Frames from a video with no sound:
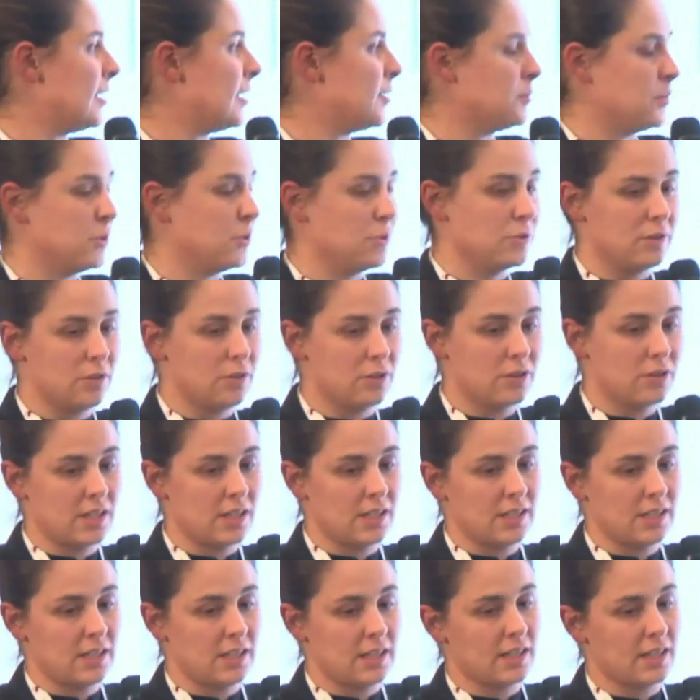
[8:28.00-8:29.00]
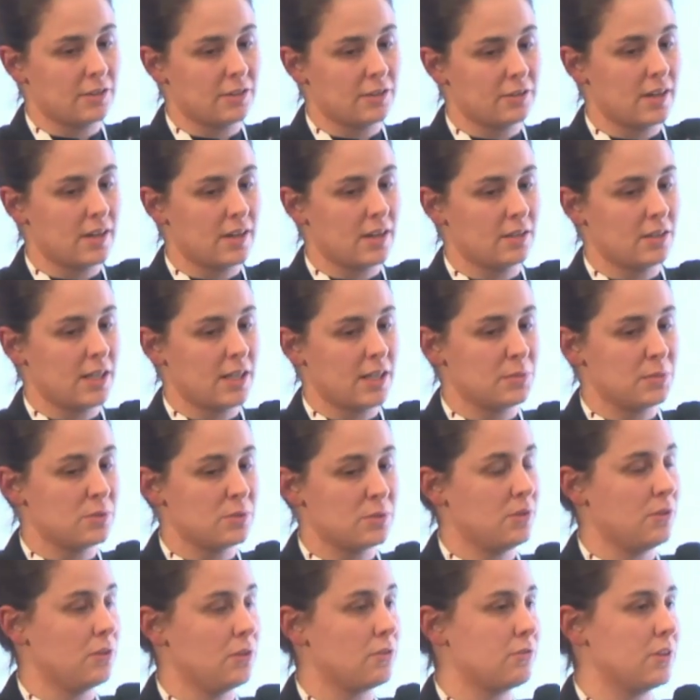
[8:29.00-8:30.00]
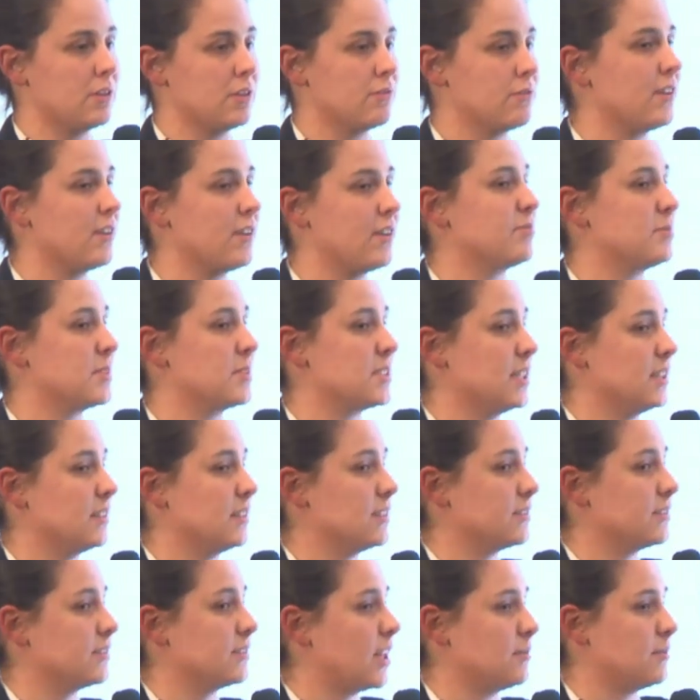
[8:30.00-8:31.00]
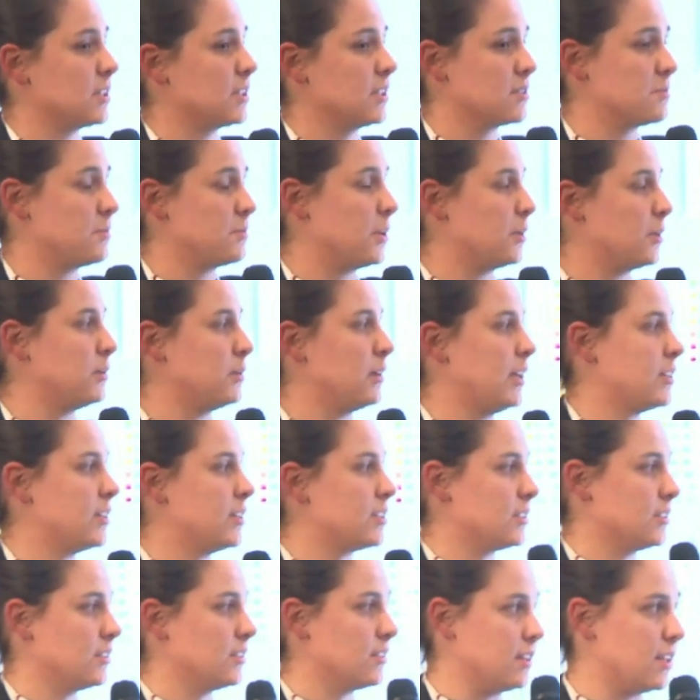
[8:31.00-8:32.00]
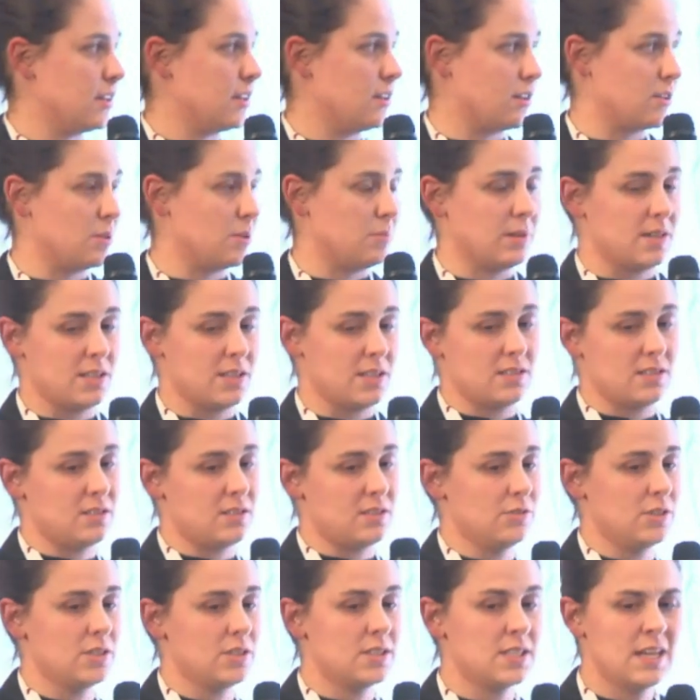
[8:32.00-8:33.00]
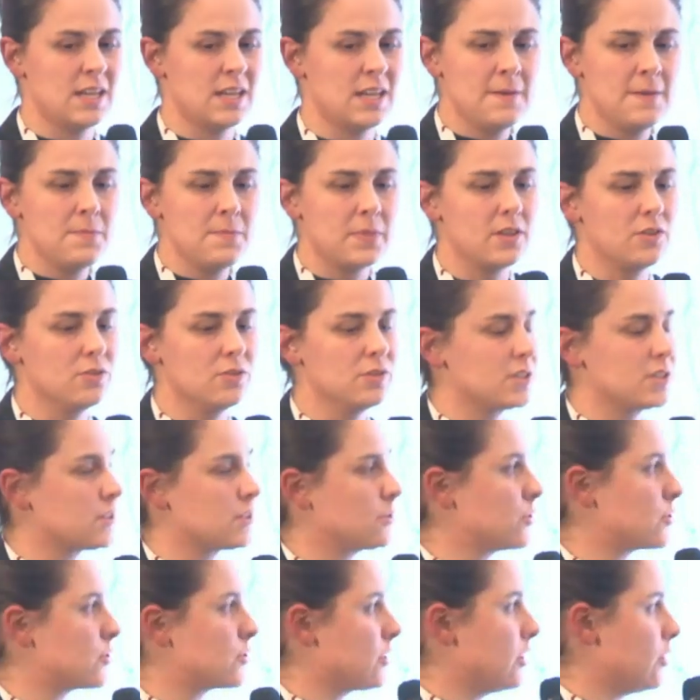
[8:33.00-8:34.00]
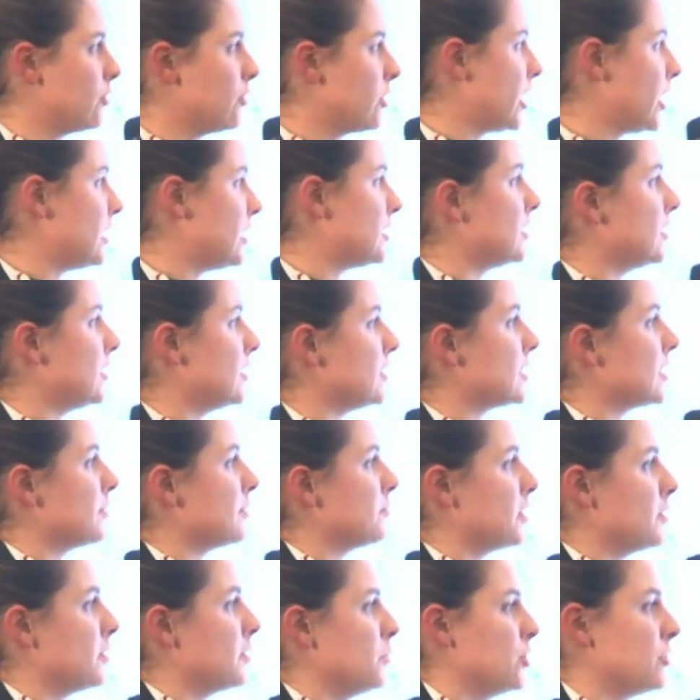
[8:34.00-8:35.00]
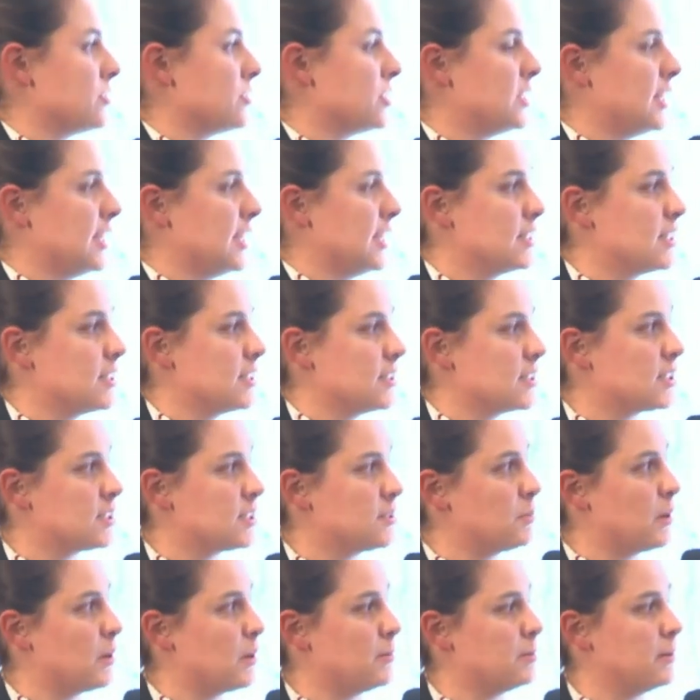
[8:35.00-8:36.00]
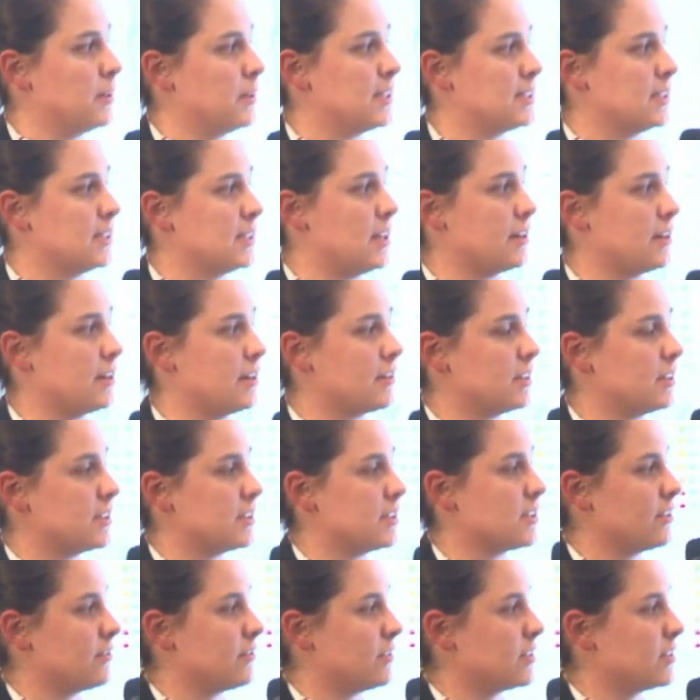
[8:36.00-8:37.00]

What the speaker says: you're looking at between 3 and 5% of Cape Town's population that occupies these units. The units are also located in some of the most densest populated areas of the